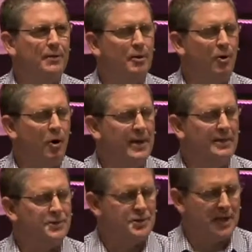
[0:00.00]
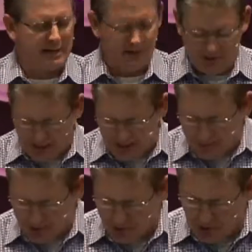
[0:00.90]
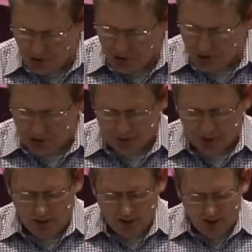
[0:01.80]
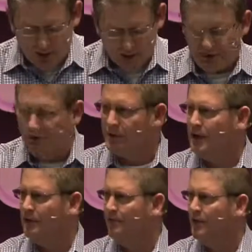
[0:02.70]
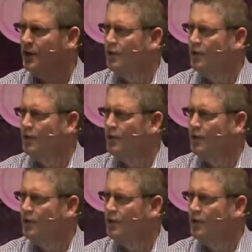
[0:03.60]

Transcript: But Paul makes a second statement you should also, also give